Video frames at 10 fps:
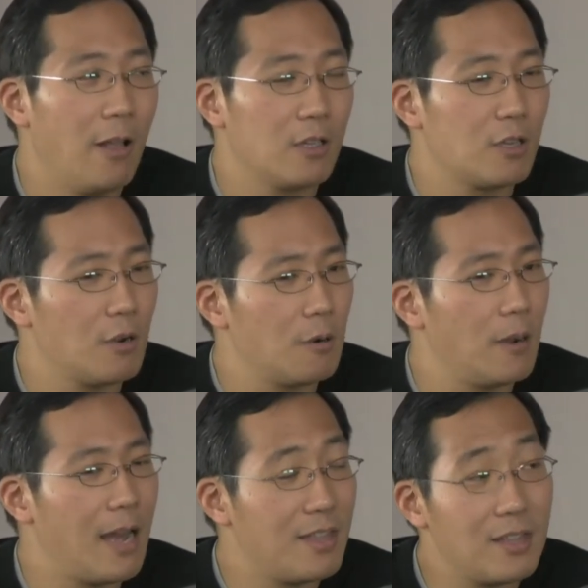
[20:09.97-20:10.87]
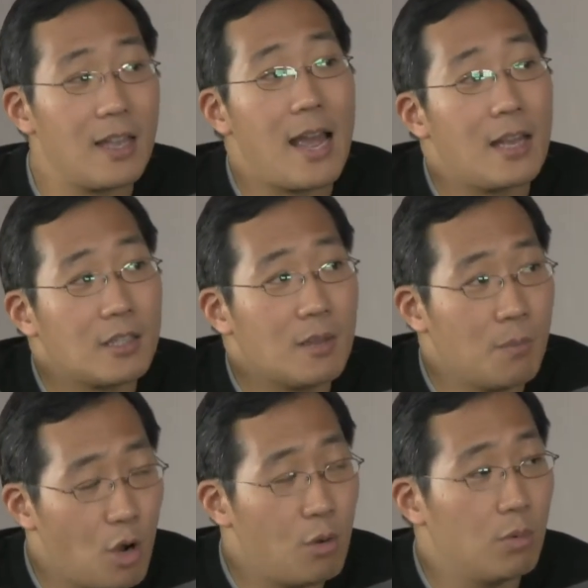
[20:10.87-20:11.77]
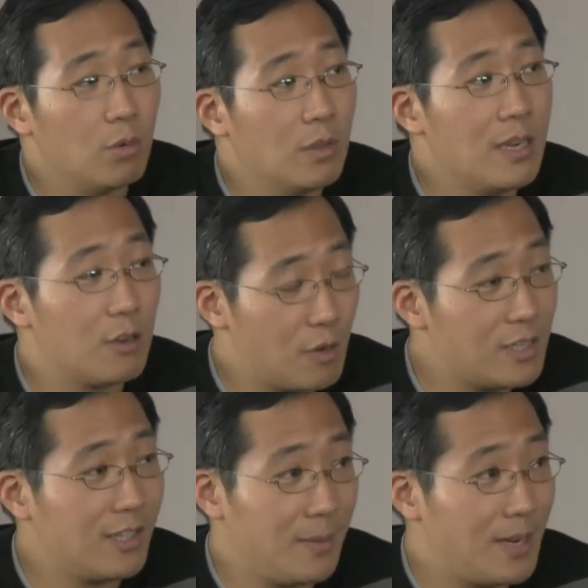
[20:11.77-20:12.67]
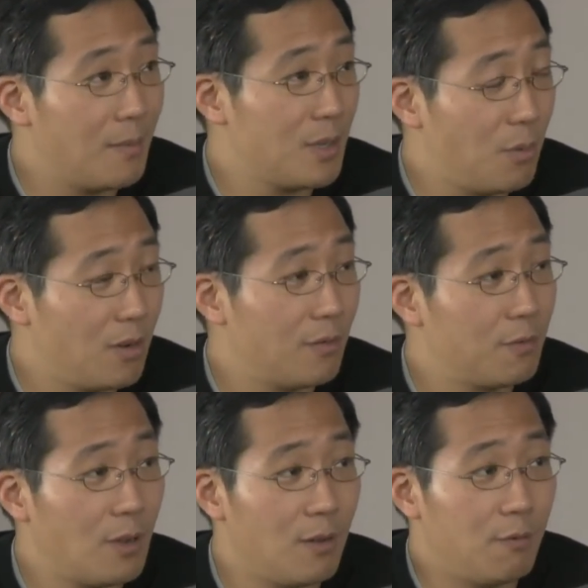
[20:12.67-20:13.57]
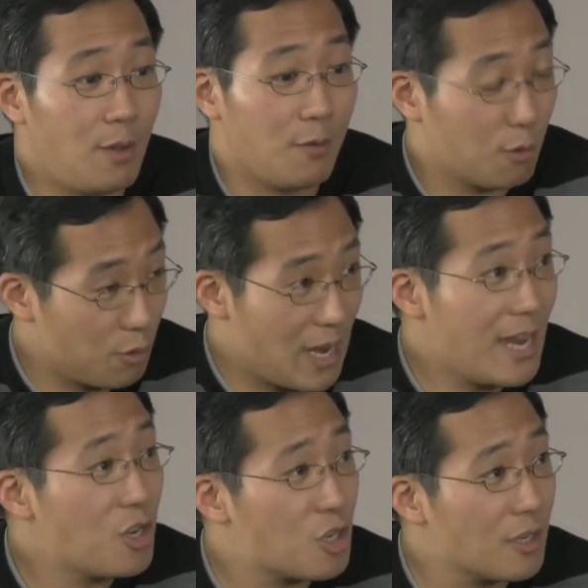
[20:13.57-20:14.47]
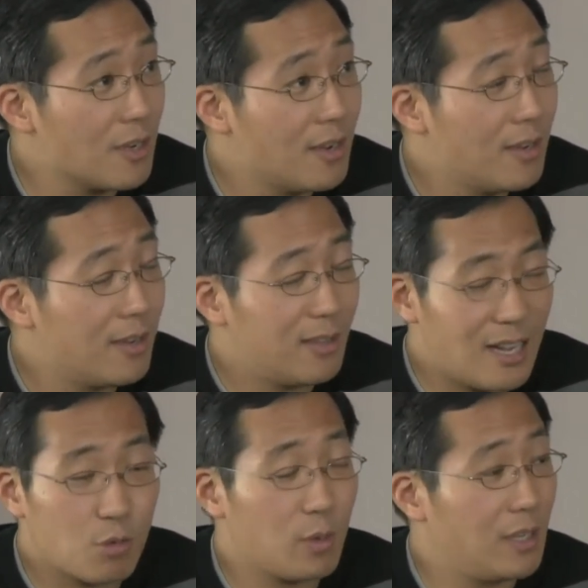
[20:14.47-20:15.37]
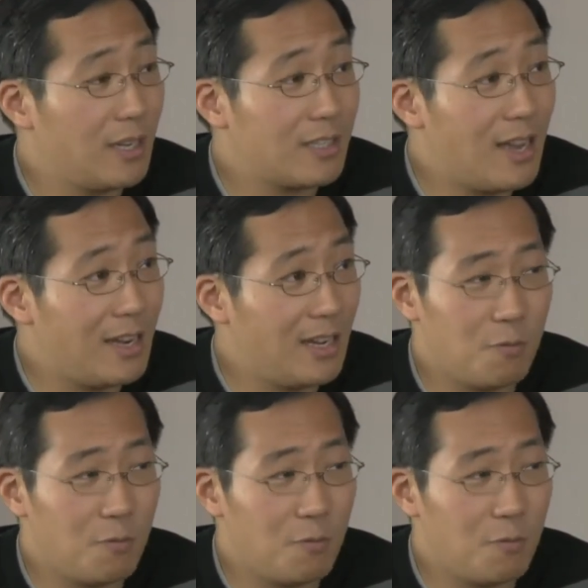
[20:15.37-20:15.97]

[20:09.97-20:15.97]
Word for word: So I think that as the mobile increasingly becomes a point of, of, of creation, that's really exciting.